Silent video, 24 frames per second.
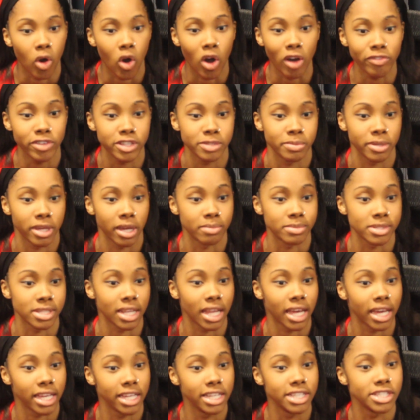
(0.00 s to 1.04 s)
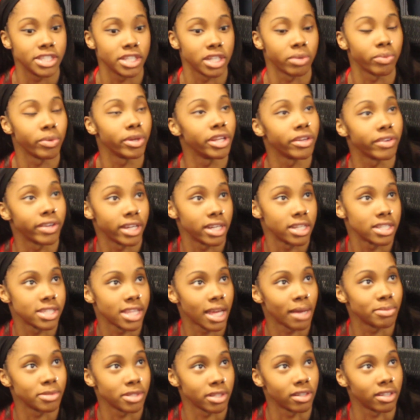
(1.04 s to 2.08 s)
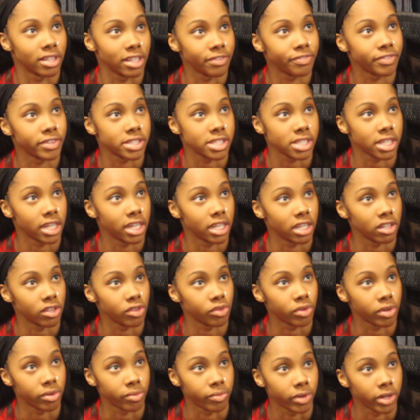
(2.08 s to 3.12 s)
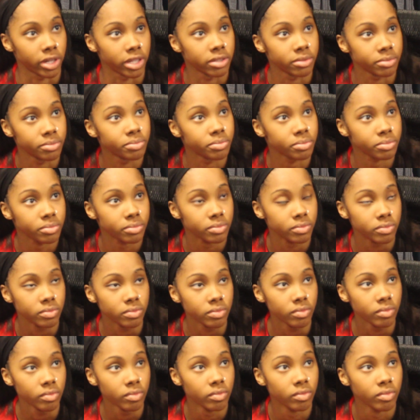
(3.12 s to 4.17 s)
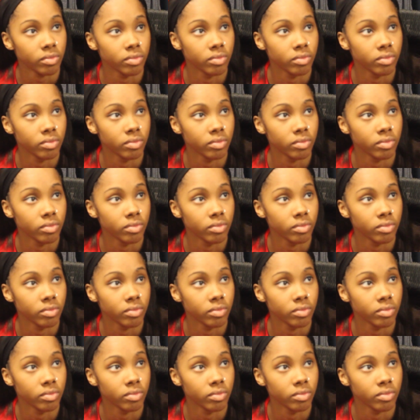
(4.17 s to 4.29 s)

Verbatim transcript: Offense becomes a lot easier when you're getting stops on the defensive end and you can run. Right.